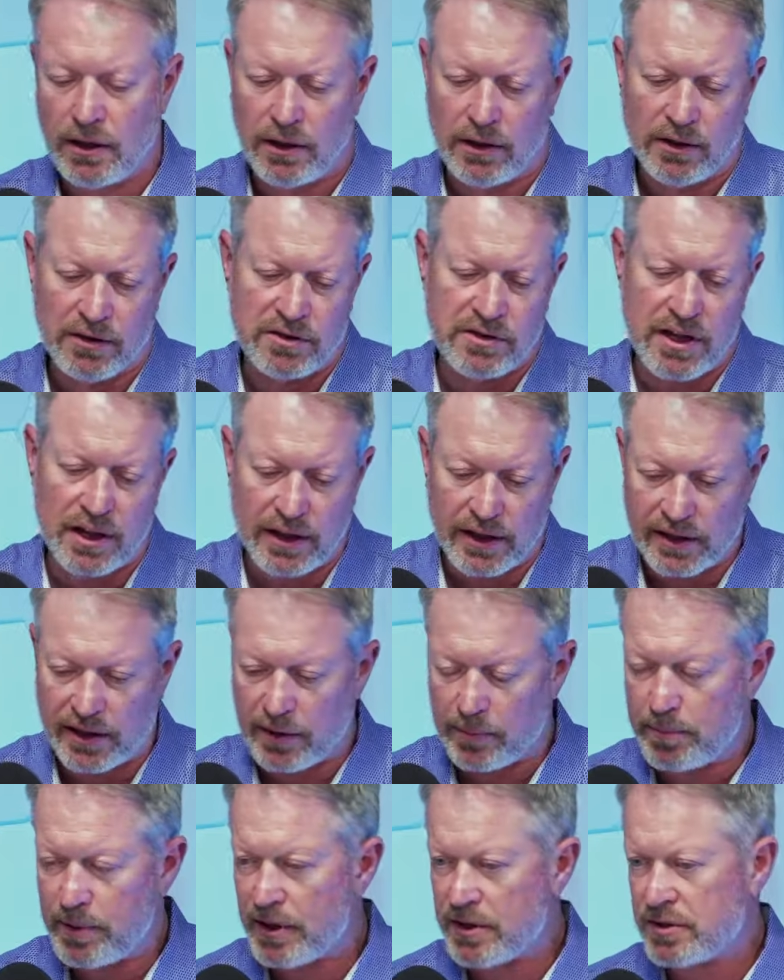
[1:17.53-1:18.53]
selling their
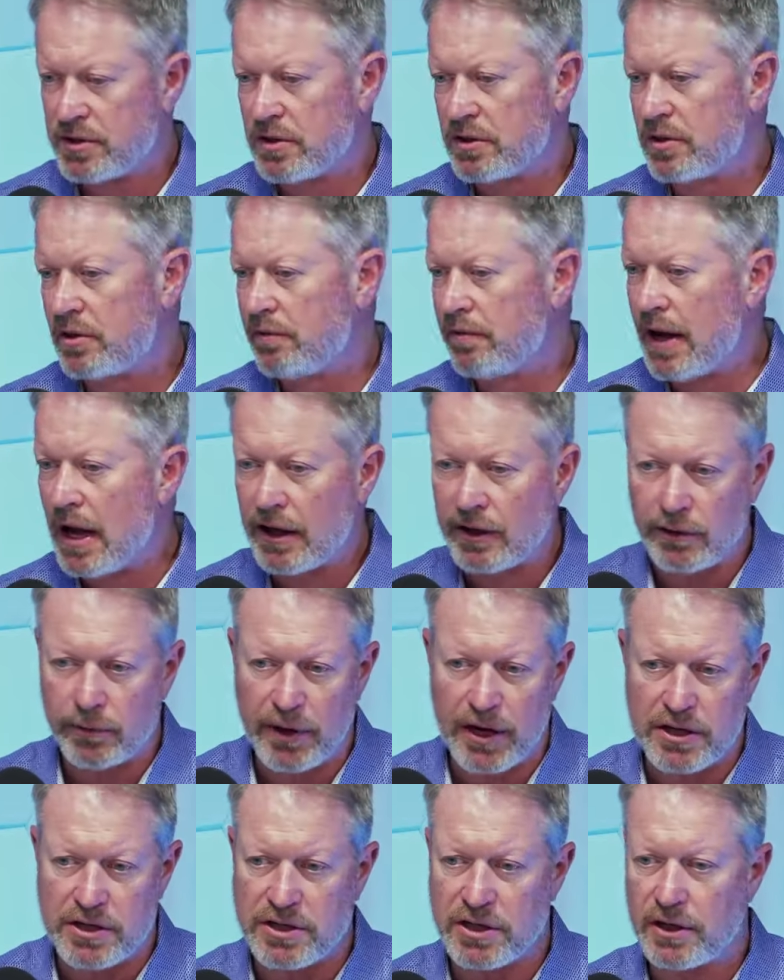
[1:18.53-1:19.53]
business and
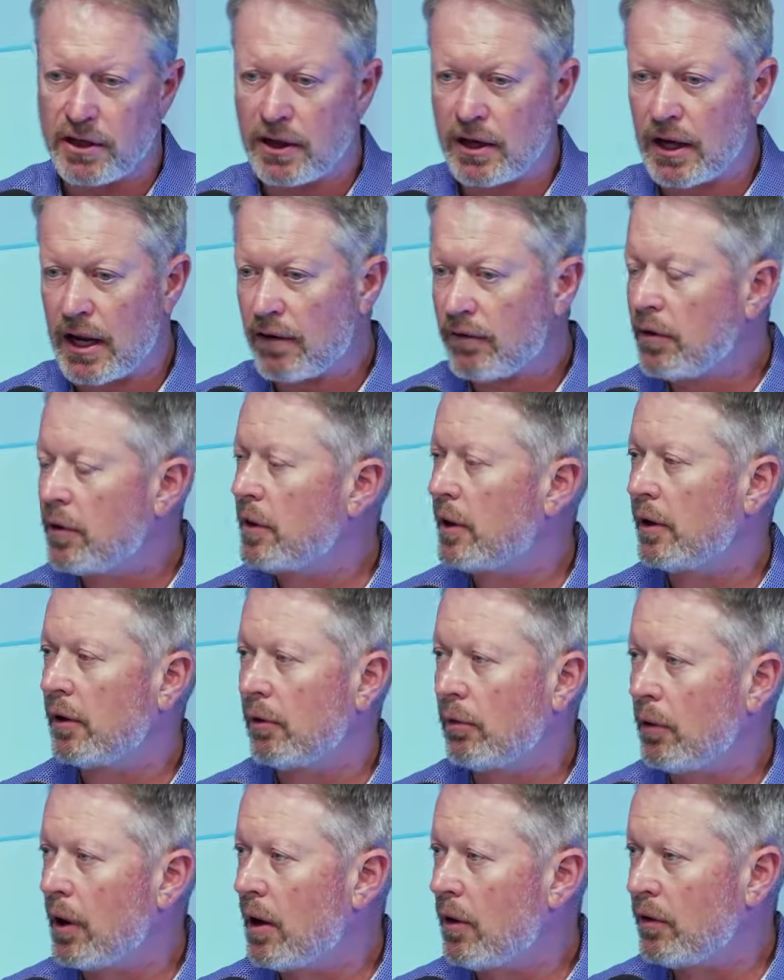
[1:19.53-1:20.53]
valuation and everything
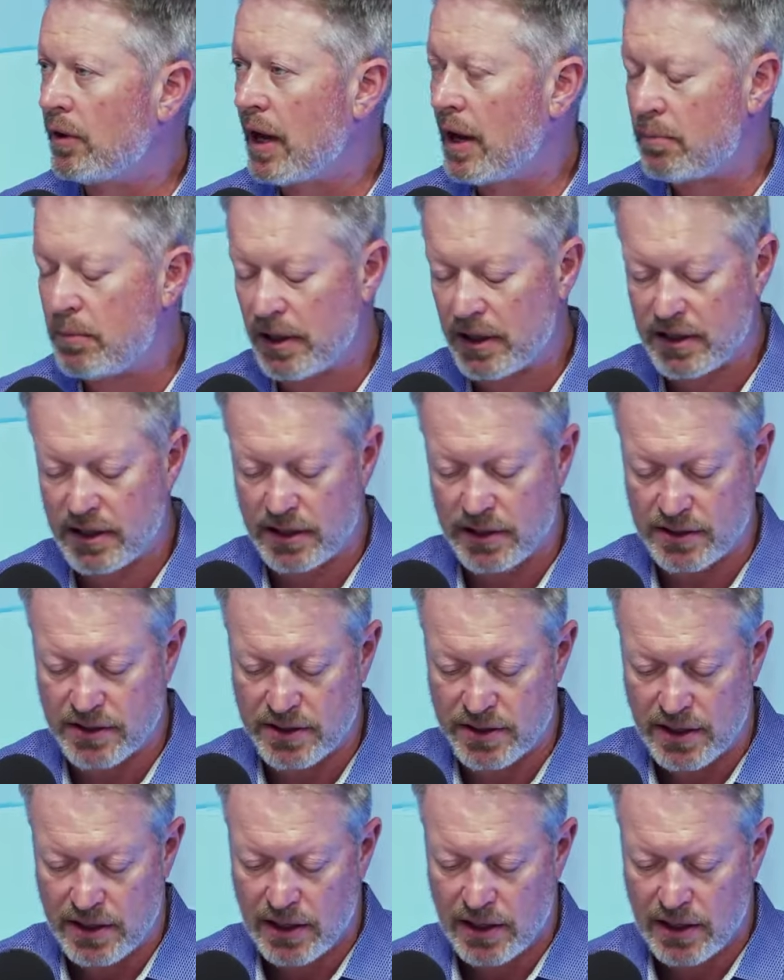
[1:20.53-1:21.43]
around that, because